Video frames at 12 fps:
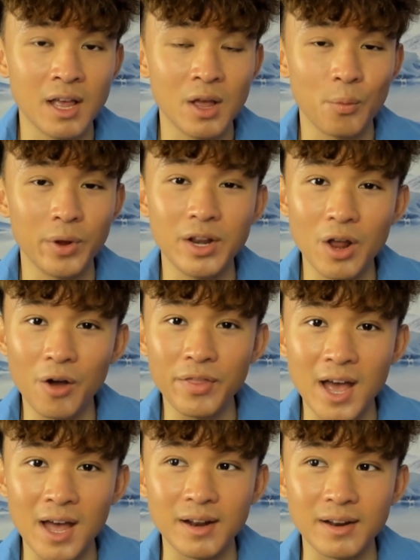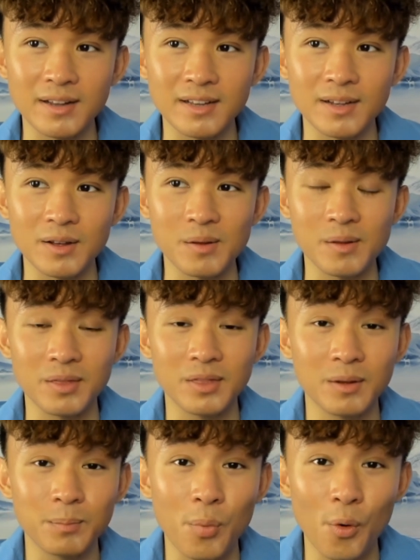We know that
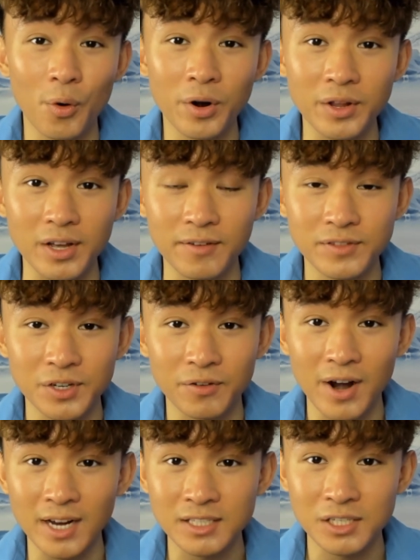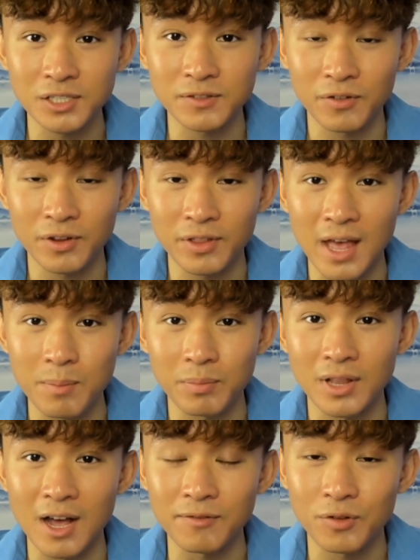the board of directors for that
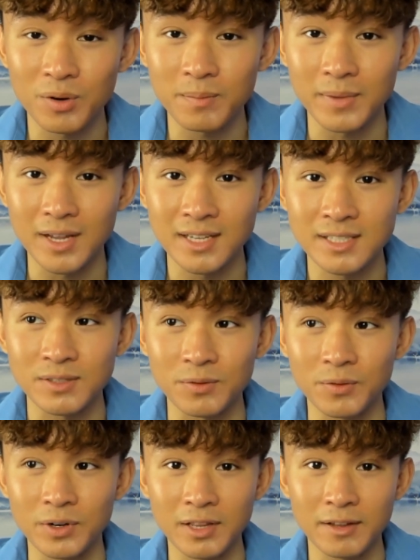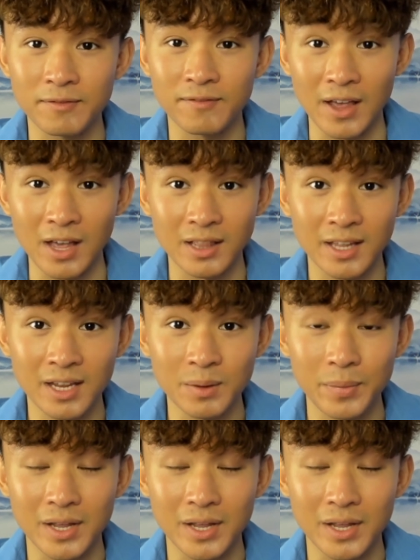platform is really failing,